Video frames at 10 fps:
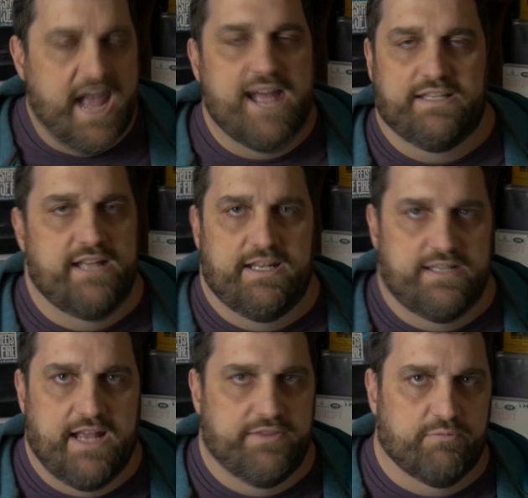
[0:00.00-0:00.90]
On and
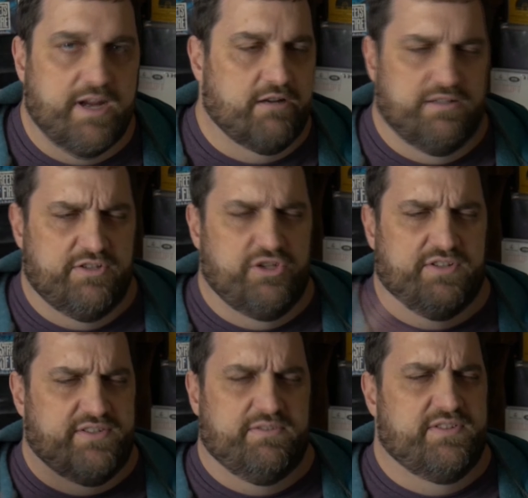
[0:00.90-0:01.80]
on and on. The record is
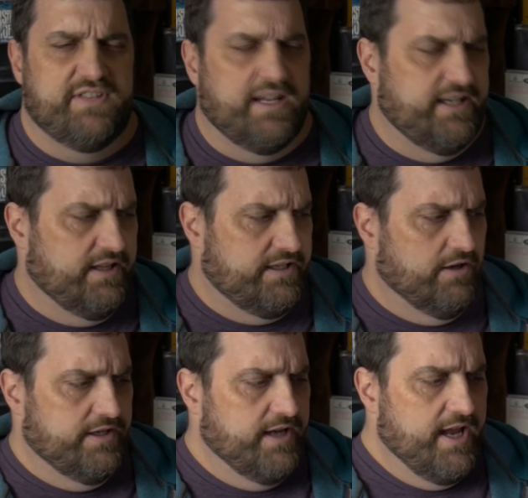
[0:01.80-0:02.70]
just stunningly
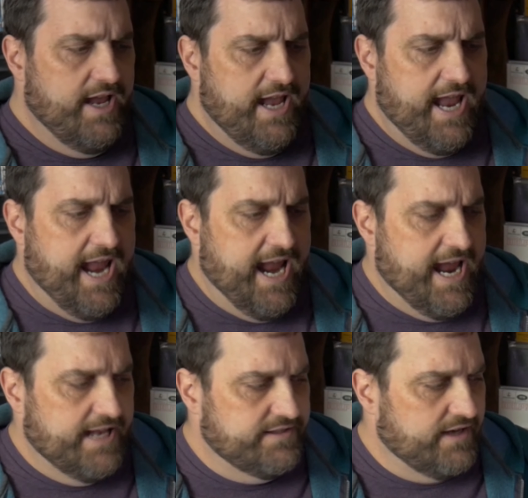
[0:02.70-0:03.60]
good.
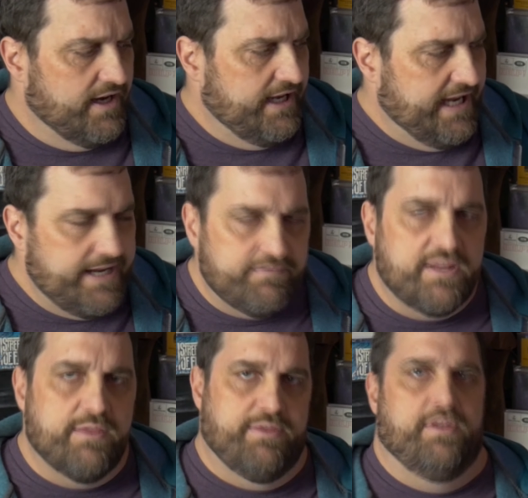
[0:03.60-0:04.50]
And
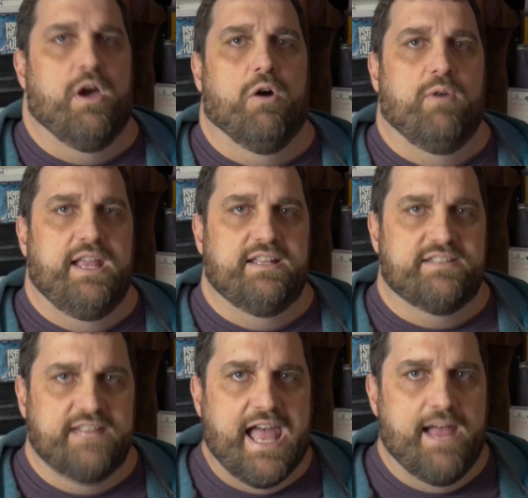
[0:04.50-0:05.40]
even though
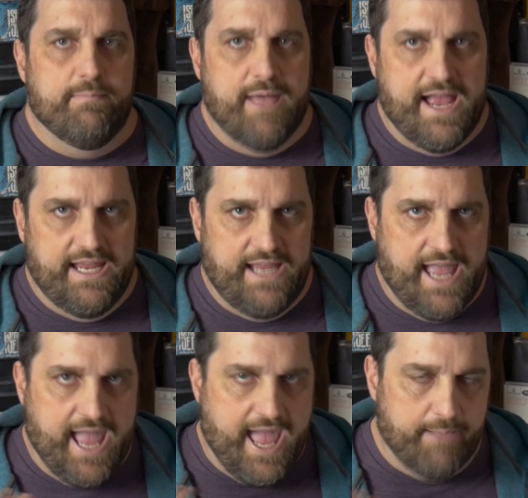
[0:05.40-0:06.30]
it's not my
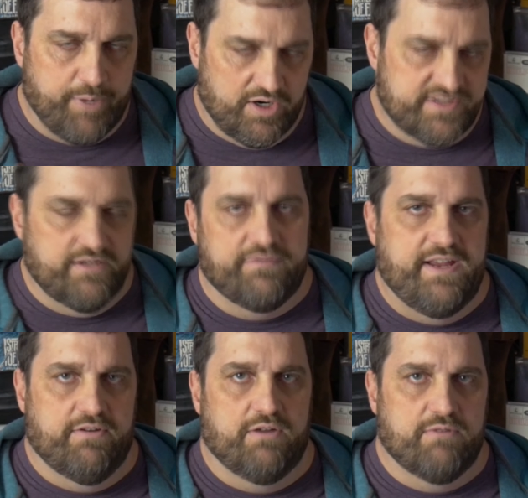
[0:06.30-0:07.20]
personal
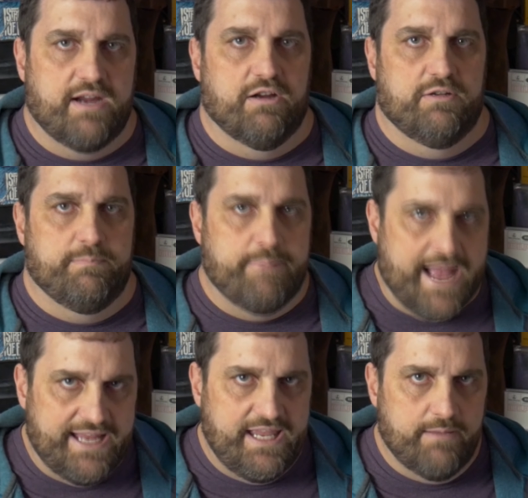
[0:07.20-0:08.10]
favorite record
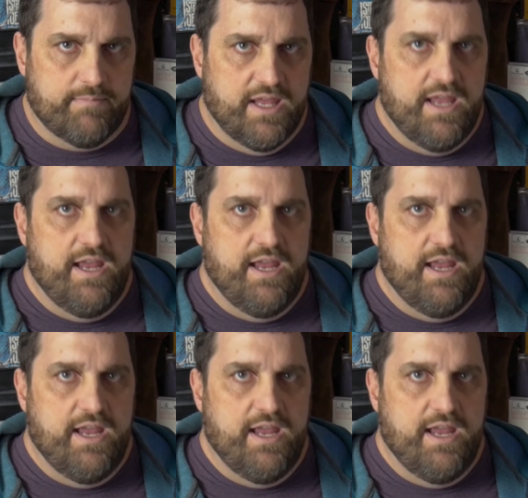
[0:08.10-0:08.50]
by him,